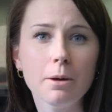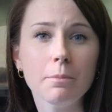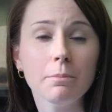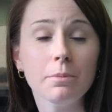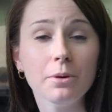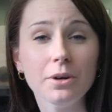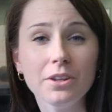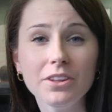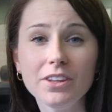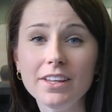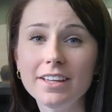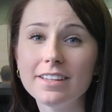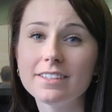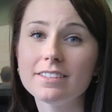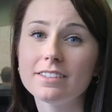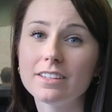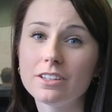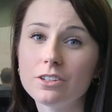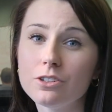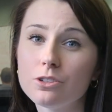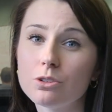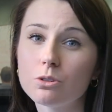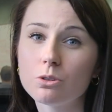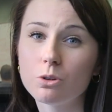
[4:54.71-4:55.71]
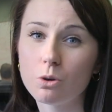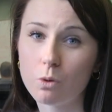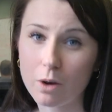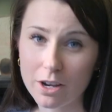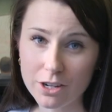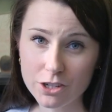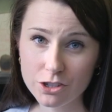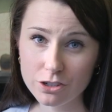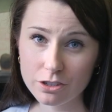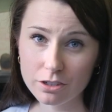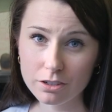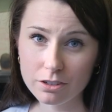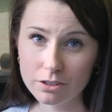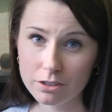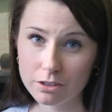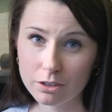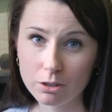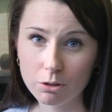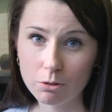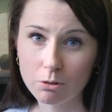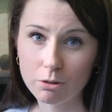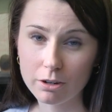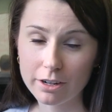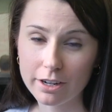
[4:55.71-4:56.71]
put the essential question to
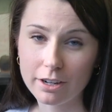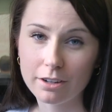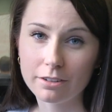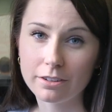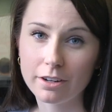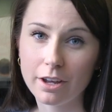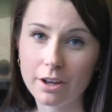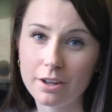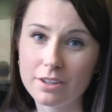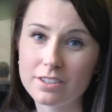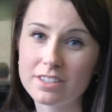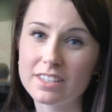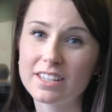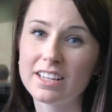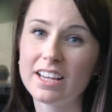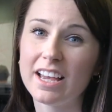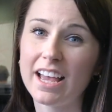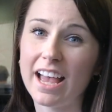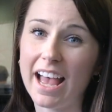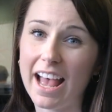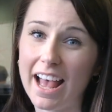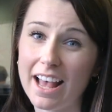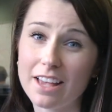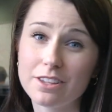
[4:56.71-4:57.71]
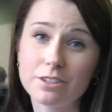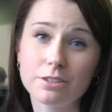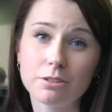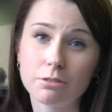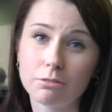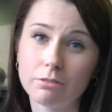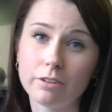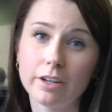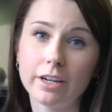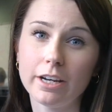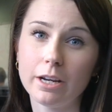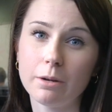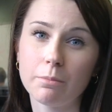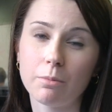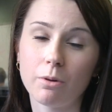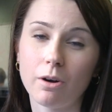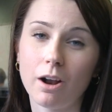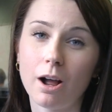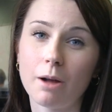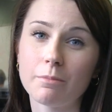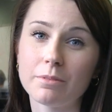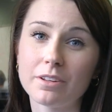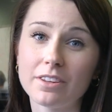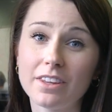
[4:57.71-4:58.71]
the Cornell Notes as the reading
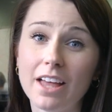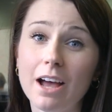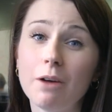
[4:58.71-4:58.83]
prompt.